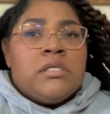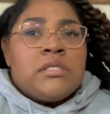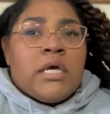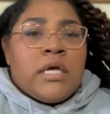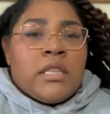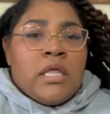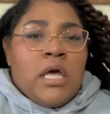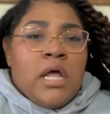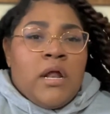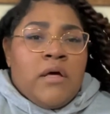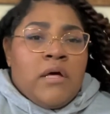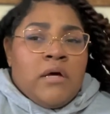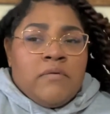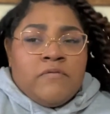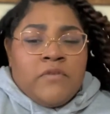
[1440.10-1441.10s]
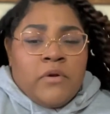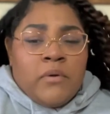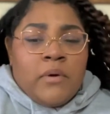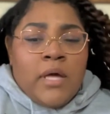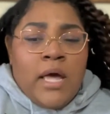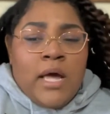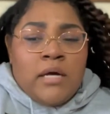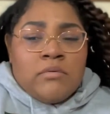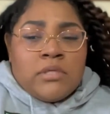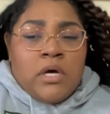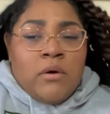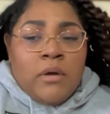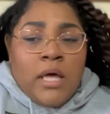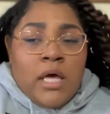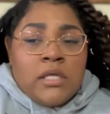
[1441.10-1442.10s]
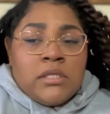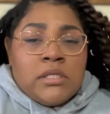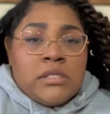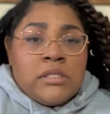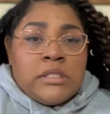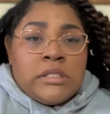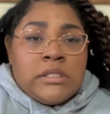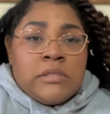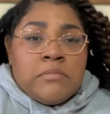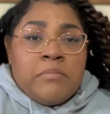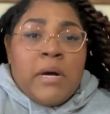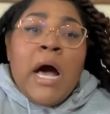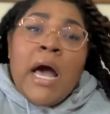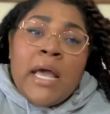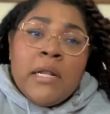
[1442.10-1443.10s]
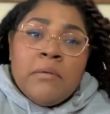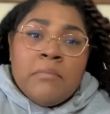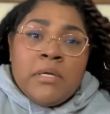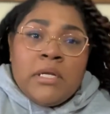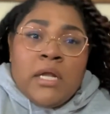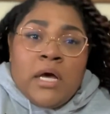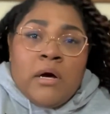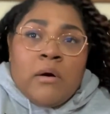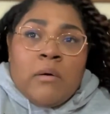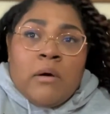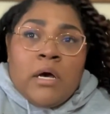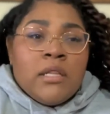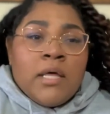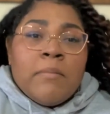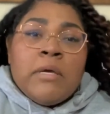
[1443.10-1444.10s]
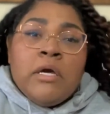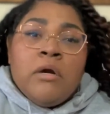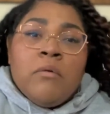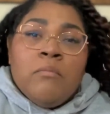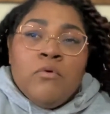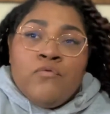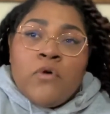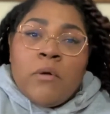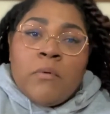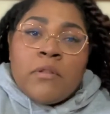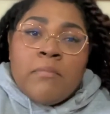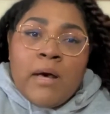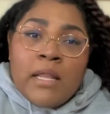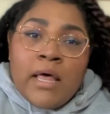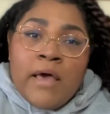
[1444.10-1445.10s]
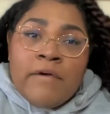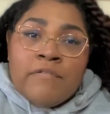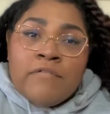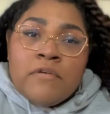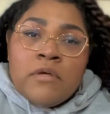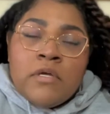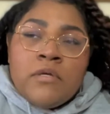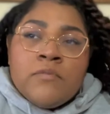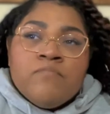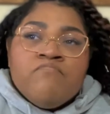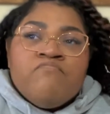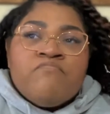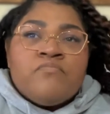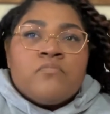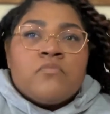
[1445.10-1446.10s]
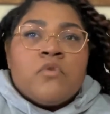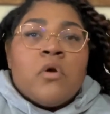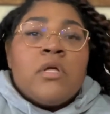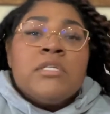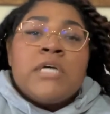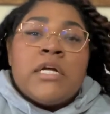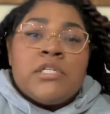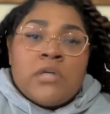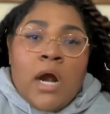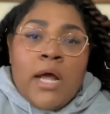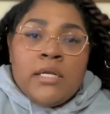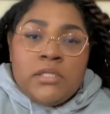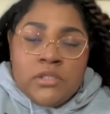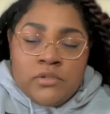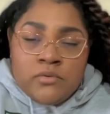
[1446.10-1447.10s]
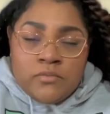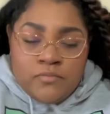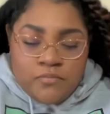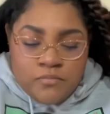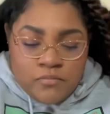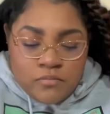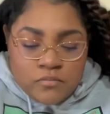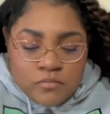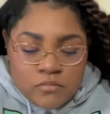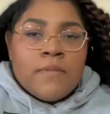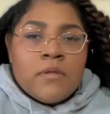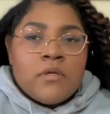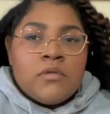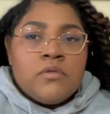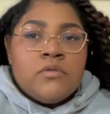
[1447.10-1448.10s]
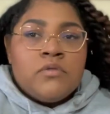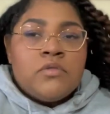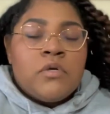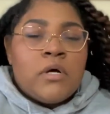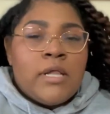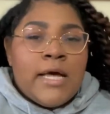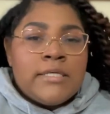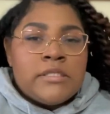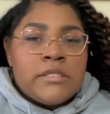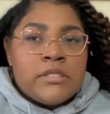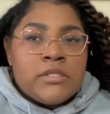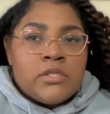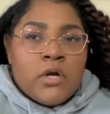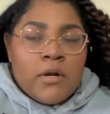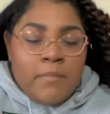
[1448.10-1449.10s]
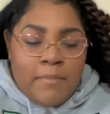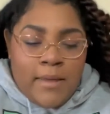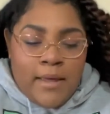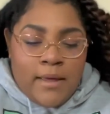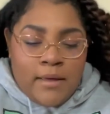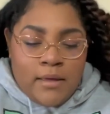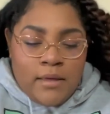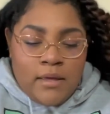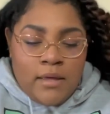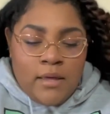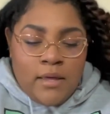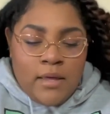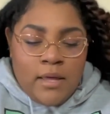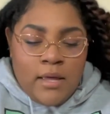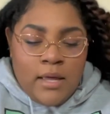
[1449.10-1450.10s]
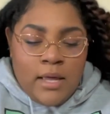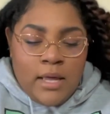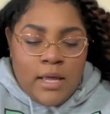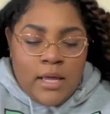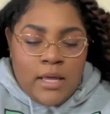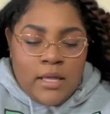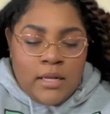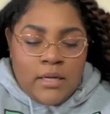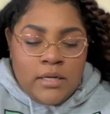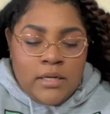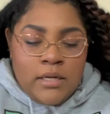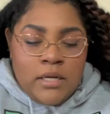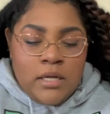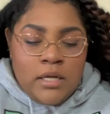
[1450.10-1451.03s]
like that. I felt okay. I was like, okay, this is behind me now. Let me move on with my life. Or at least I tried to. Some classes have started back, and